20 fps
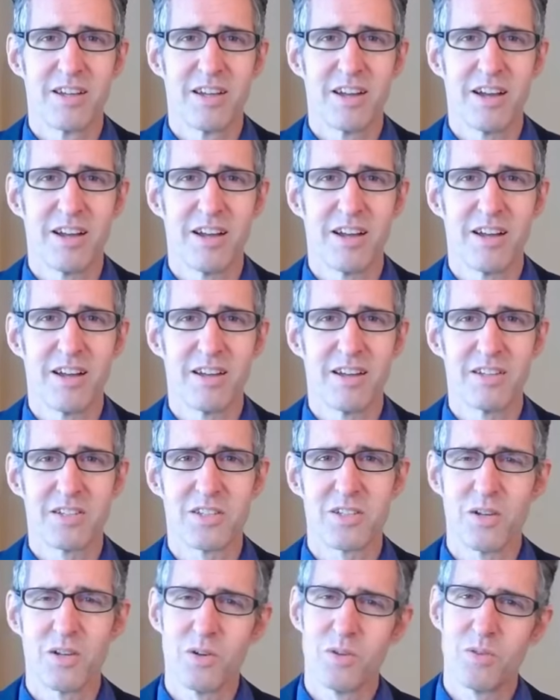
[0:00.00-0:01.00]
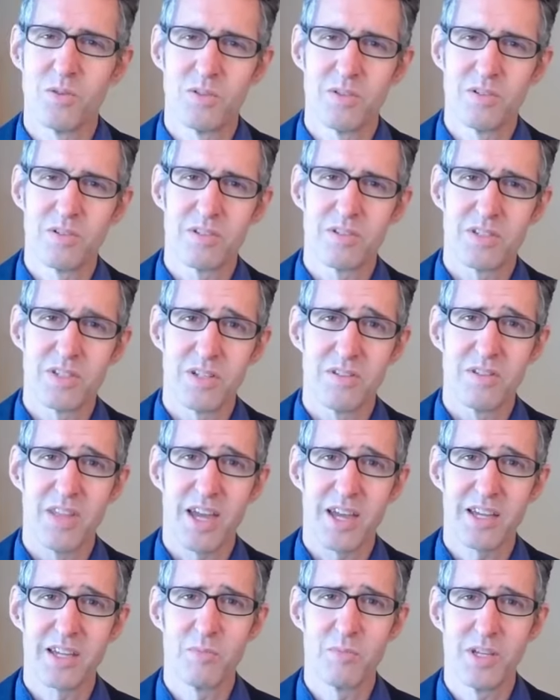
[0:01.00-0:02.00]
Uh, so, so
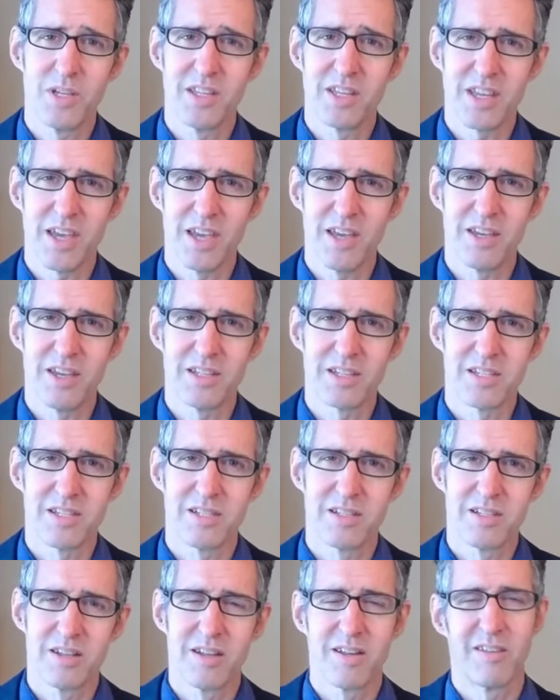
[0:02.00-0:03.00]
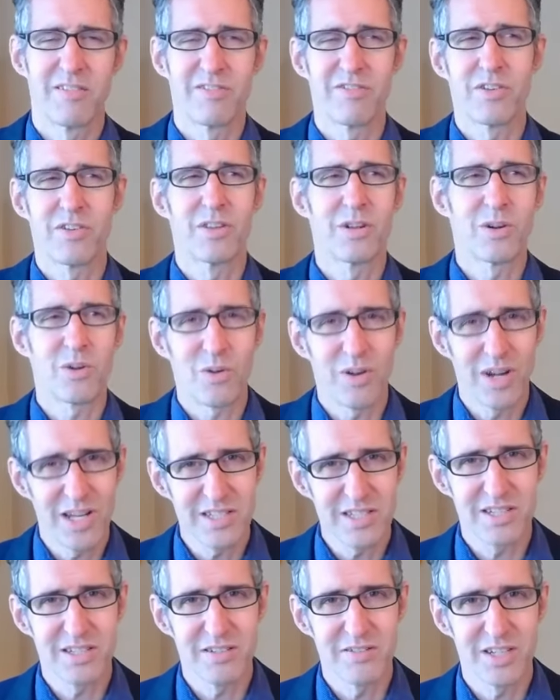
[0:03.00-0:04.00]
that could be the case. For the
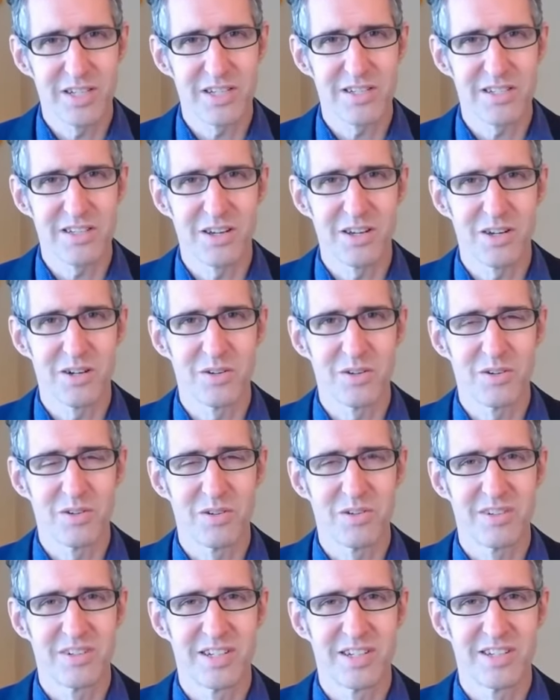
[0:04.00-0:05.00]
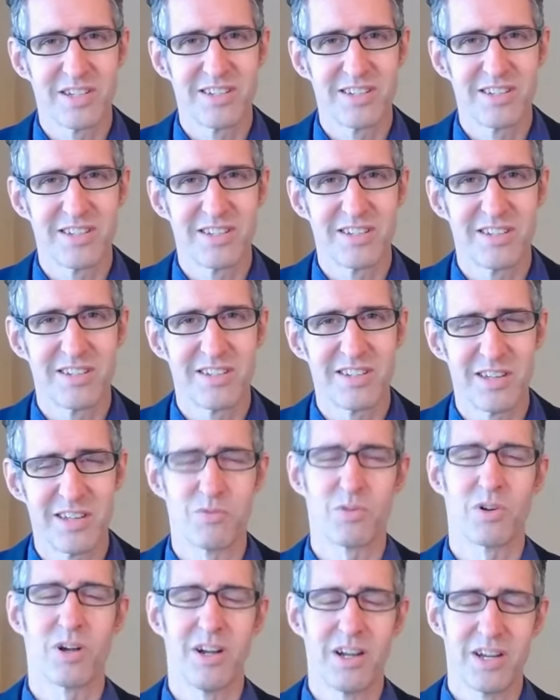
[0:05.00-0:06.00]
rest of us, though,
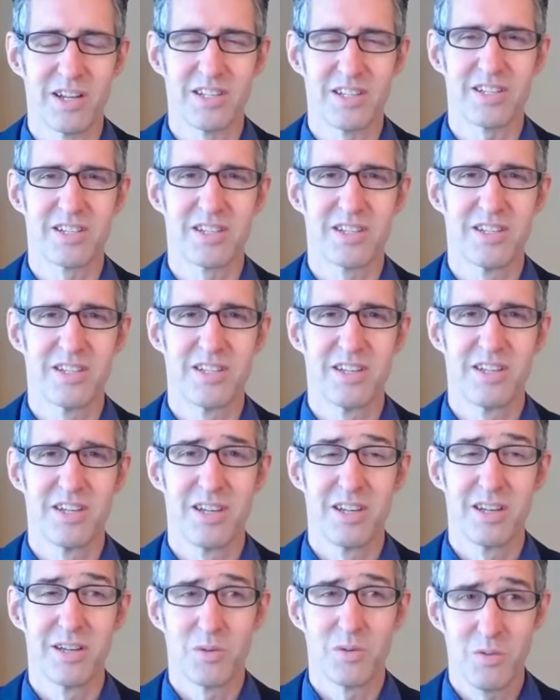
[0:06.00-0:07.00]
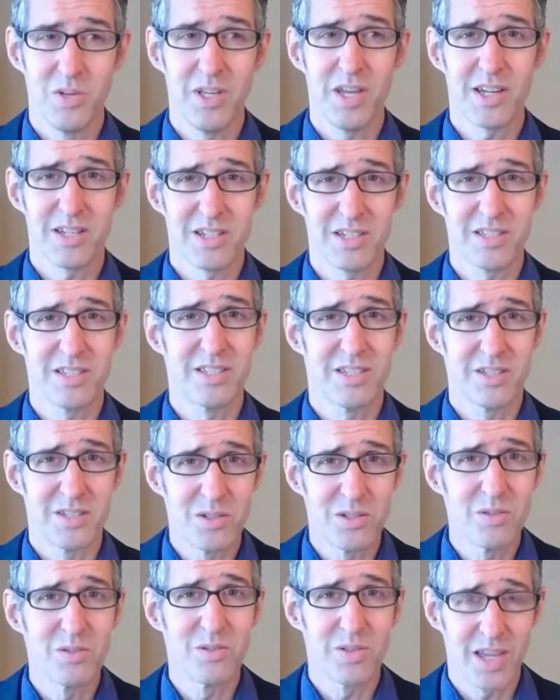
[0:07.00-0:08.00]
if we're honest, we actually
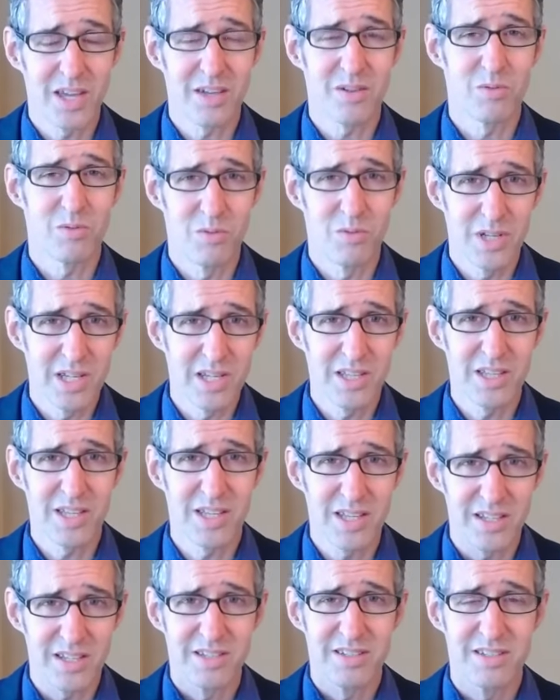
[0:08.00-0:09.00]
do get really